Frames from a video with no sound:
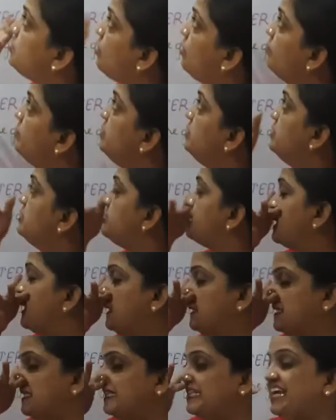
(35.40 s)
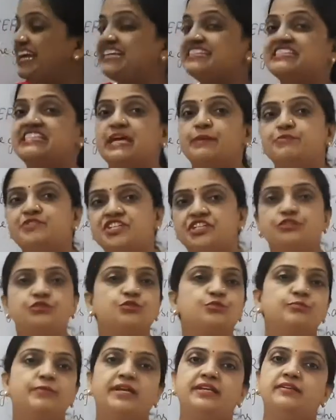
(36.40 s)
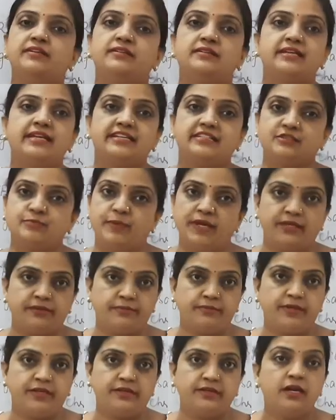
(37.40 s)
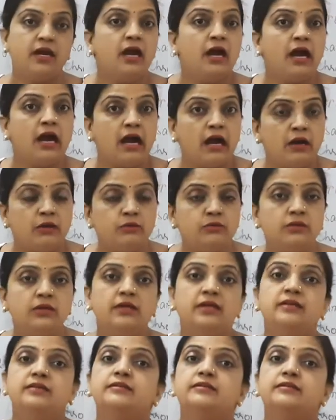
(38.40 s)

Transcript: dominance is an exception to Mendel experiment. How?